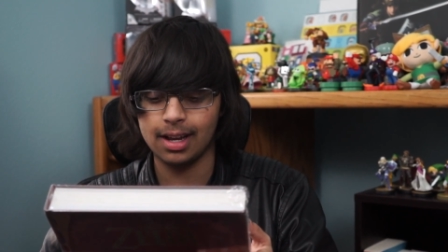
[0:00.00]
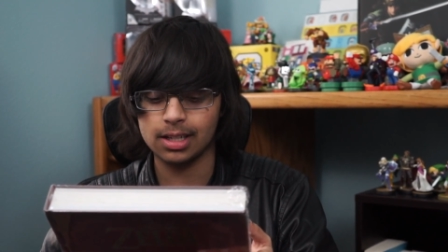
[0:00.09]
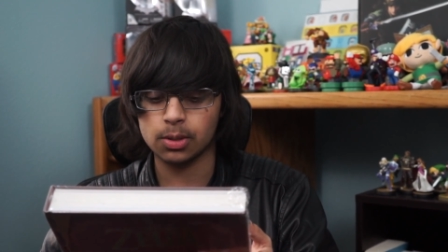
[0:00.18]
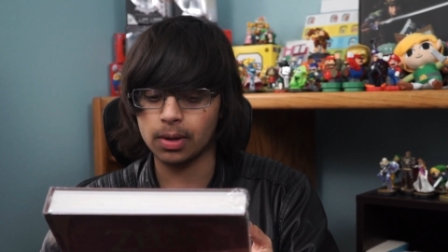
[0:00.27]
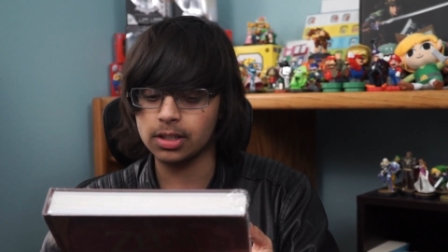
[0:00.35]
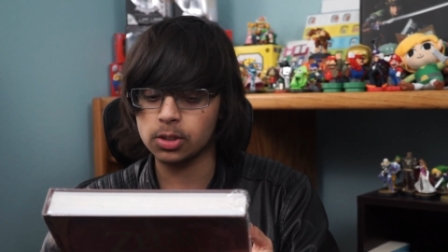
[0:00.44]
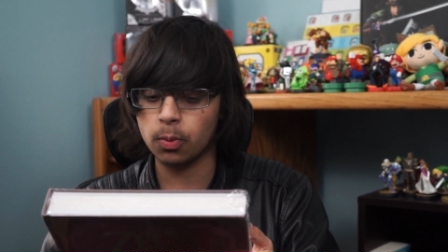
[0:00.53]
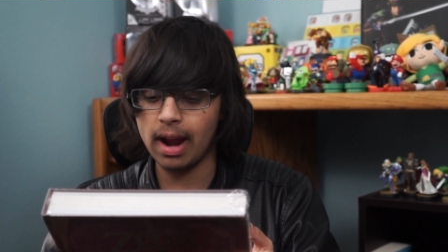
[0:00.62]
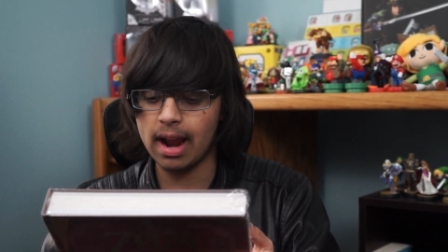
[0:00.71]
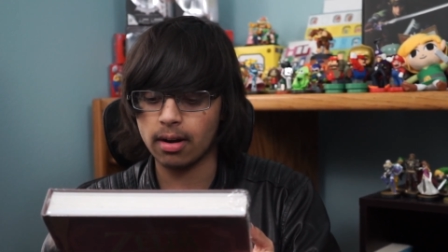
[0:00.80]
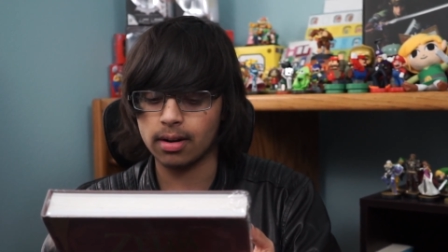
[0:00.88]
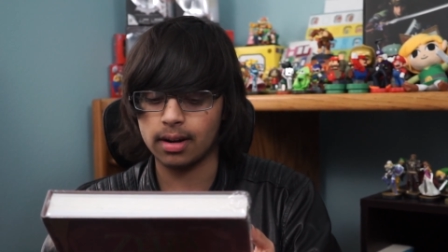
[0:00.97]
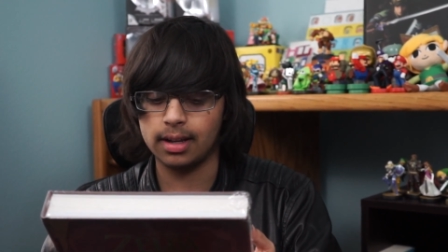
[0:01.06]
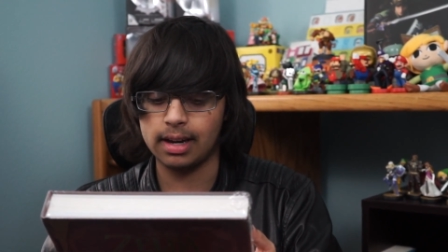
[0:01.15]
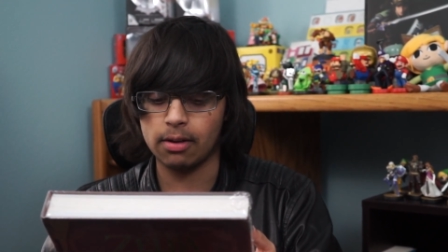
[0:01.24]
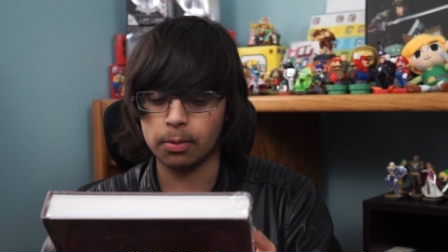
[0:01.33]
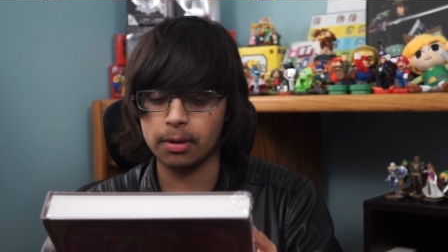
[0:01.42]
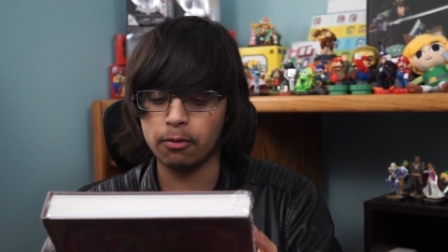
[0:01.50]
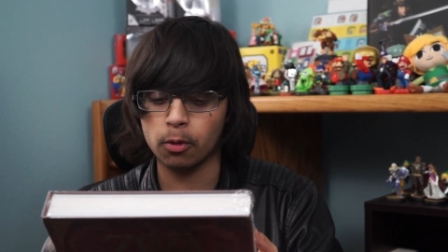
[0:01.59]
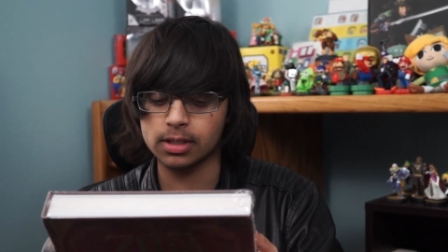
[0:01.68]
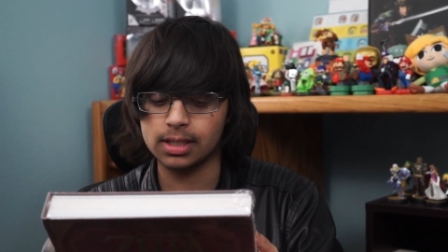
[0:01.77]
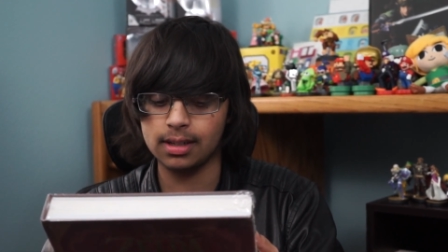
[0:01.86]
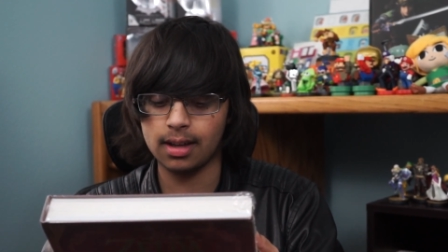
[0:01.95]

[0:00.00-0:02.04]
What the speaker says: as well as rare and never-before-seen